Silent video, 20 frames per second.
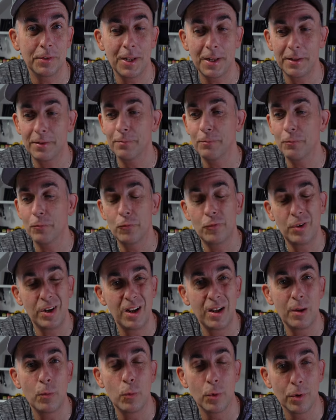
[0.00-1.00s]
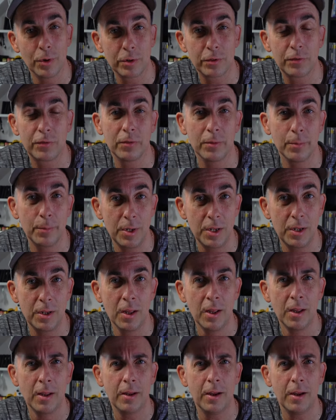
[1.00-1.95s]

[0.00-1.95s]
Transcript: That really works for me.